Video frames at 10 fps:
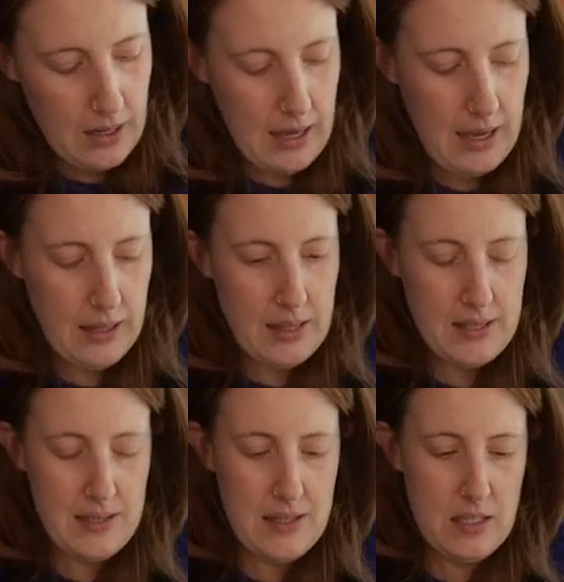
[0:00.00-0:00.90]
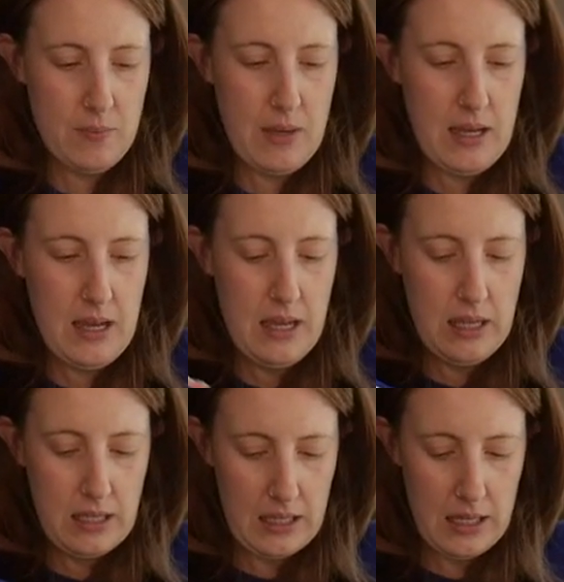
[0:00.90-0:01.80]
And this is
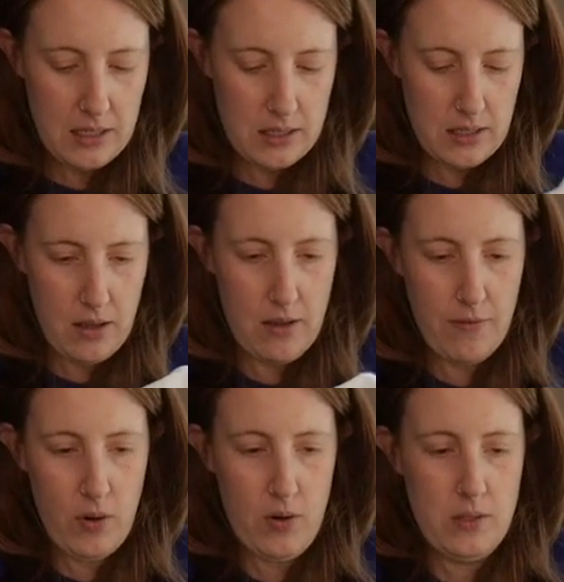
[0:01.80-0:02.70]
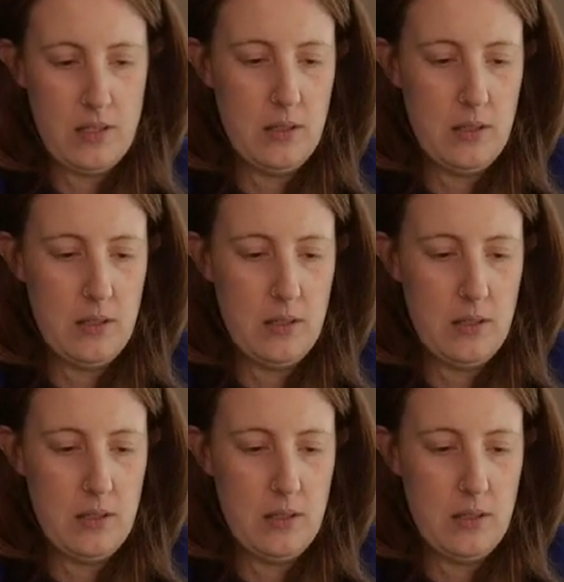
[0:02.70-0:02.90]
my kit of art